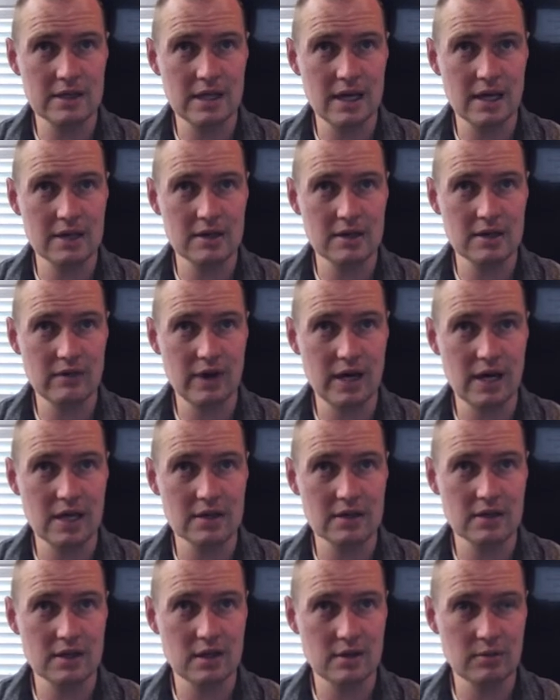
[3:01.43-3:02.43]
make that
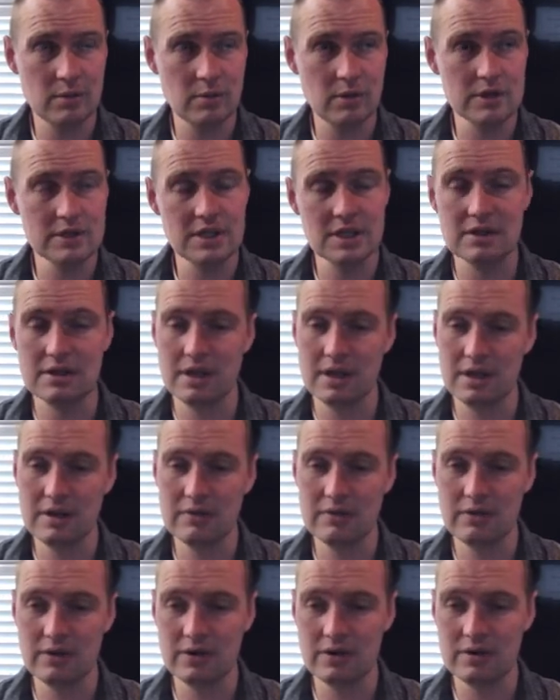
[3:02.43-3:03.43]
divide because we want to take
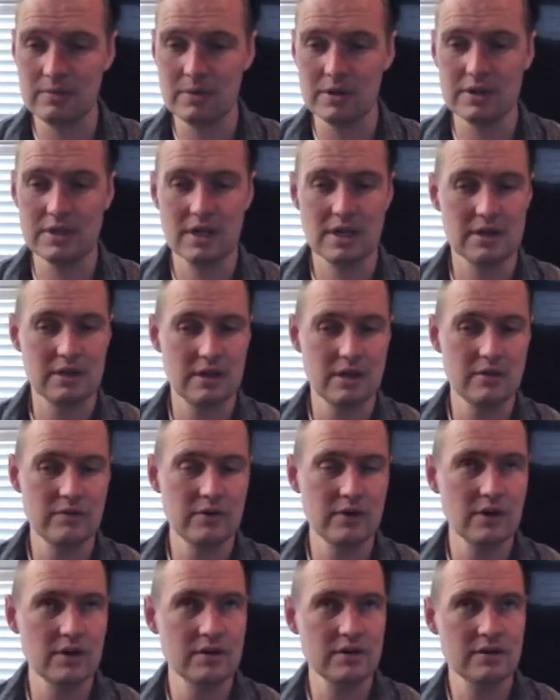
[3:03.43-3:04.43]
the inverse. By taking the
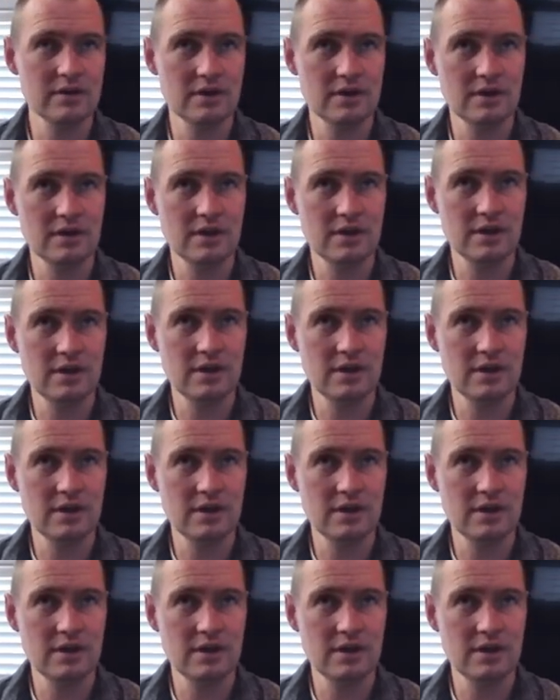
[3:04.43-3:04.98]
inverse,